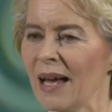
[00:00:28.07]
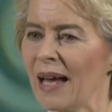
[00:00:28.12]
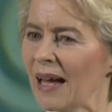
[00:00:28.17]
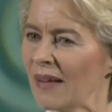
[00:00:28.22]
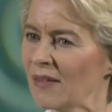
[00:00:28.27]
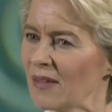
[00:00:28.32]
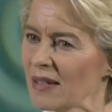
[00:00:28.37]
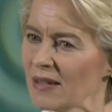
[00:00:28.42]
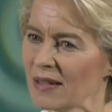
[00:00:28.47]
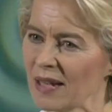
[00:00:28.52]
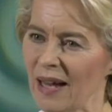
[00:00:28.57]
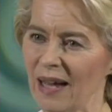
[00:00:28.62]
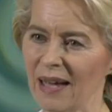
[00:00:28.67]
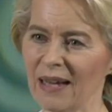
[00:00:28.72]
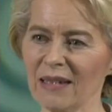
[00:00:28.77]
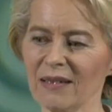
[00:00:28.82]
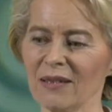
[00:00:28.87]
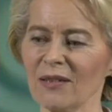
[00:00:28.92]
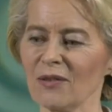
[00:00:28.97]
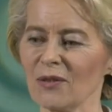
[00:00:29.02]
and this
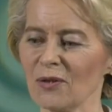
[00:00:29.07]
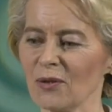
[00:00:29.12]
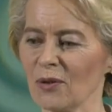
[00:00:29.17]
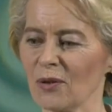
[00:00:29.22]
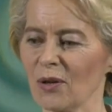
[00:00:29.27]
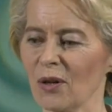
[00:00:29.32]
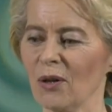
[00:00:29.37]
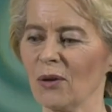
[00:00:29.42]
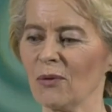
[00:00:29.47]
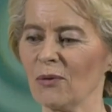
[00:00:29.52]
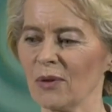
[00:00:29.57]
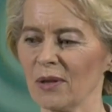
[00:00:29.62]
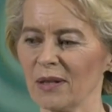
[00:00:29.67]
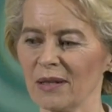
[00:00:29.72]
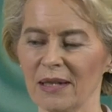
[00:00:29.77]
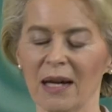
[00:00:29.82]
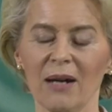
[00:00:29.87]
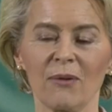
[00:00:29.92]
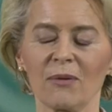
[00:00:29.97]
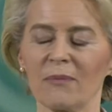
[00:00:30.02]
has to go
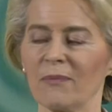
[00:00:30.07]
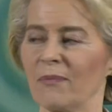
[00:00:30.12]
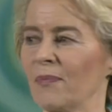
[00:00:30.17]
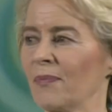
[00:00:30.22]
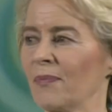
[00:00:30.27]
down.